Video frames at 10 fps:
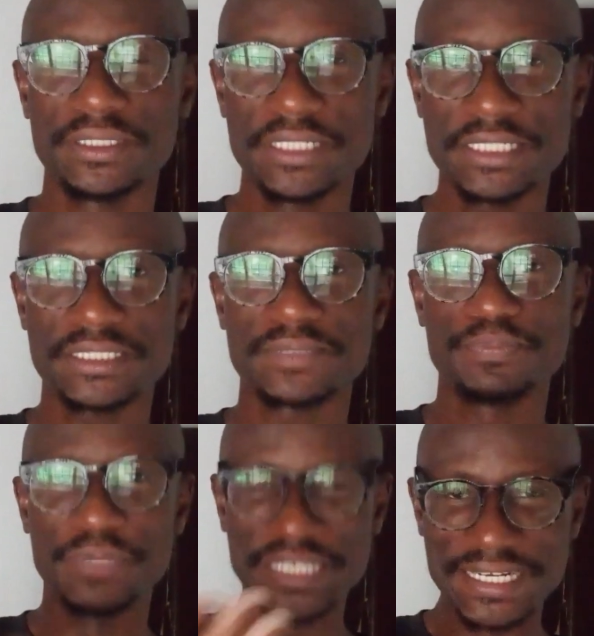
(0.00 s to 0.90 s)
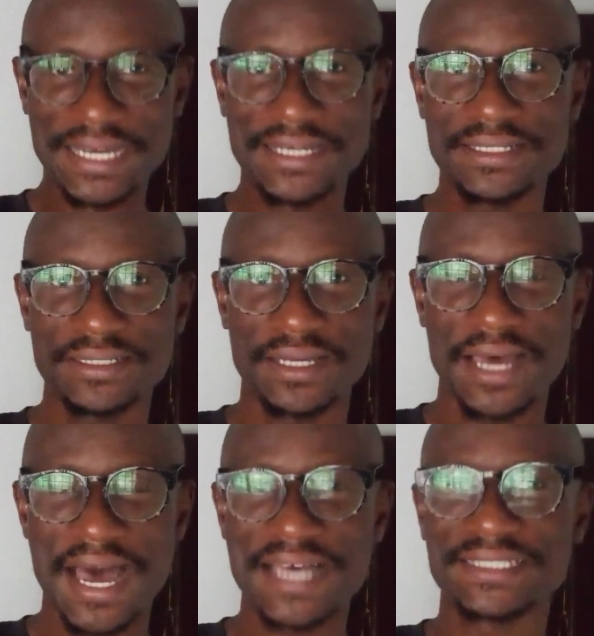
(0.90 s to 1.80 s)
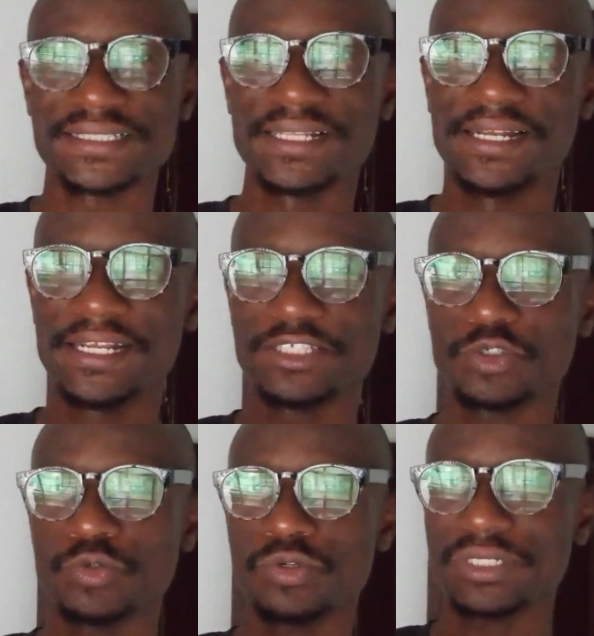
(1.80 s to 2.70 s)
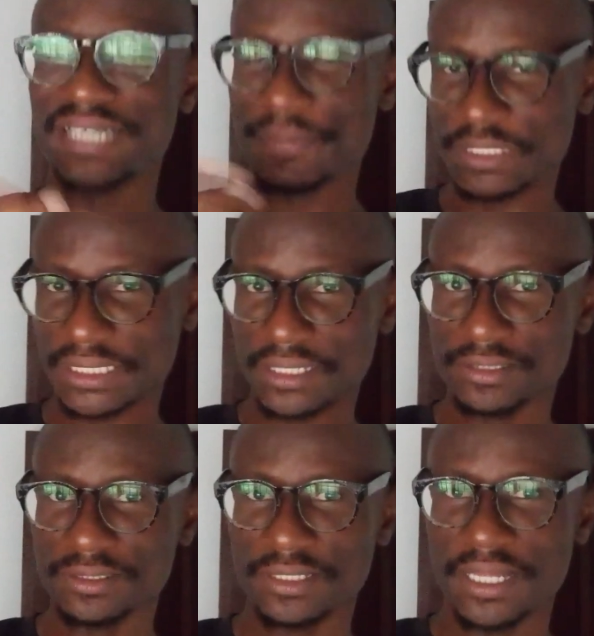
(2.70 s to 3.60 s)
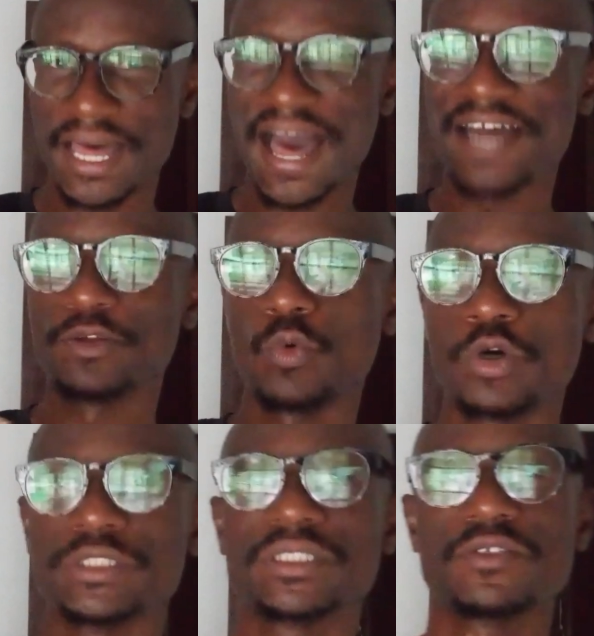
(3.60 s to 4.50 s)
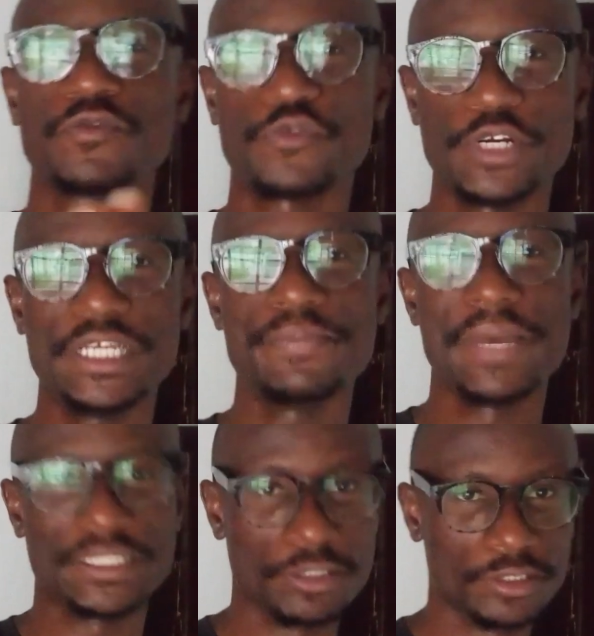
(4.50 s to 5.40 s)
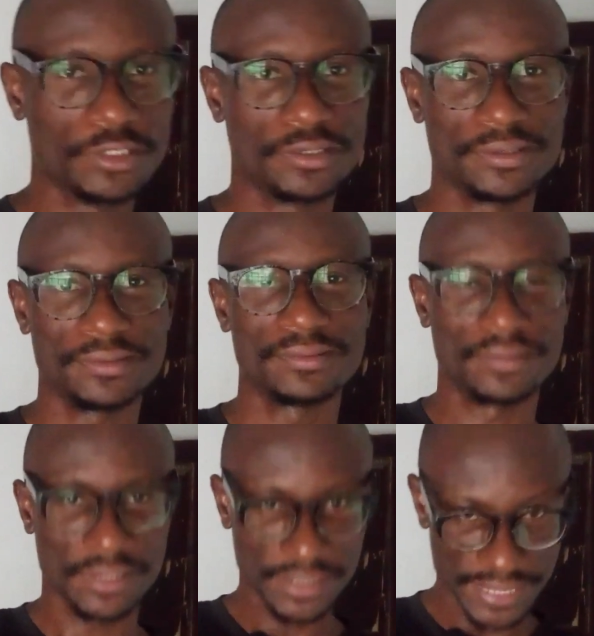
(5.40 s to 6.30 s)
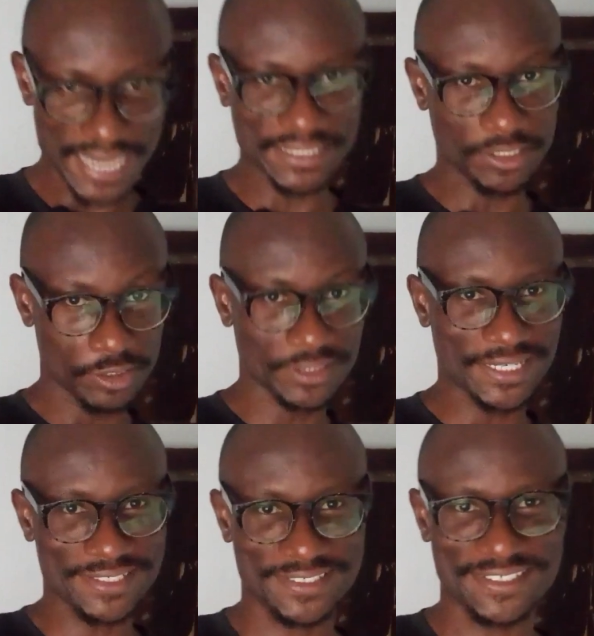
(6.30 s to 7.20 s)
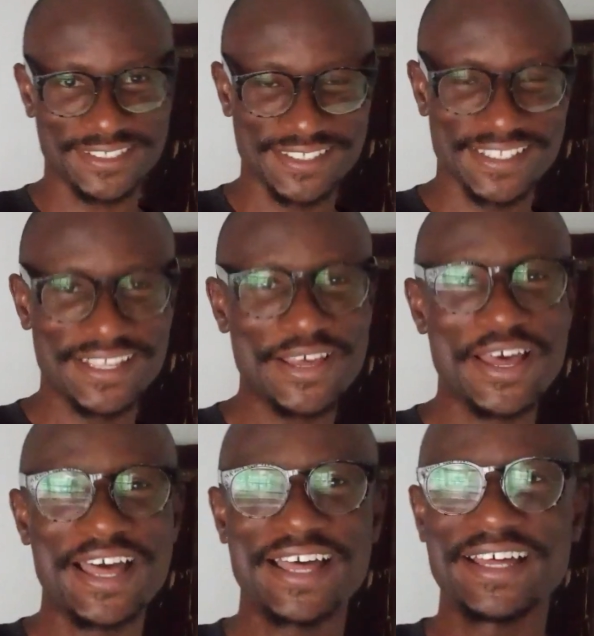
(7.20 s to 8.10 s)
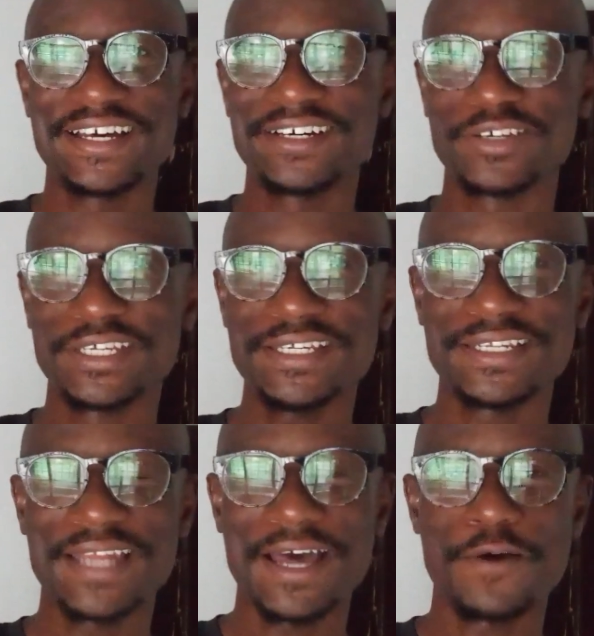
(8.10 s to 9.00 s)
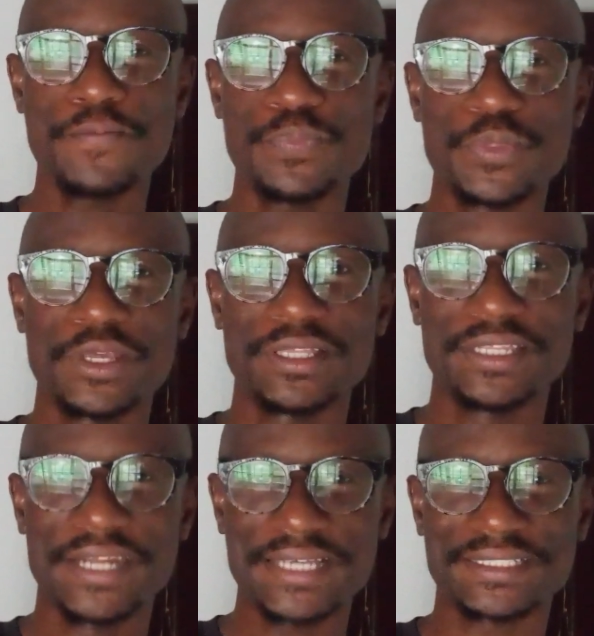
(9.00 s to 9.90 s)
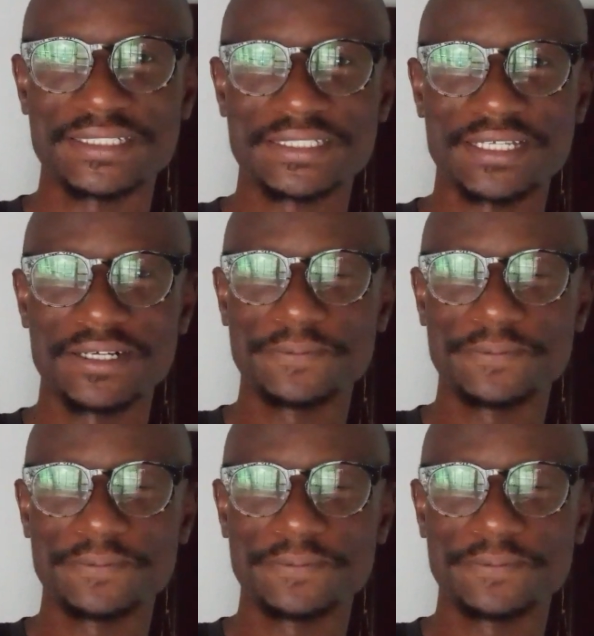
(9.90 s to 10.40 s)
This beginner has little capital and wants free method. That's the context. Okay, now the next is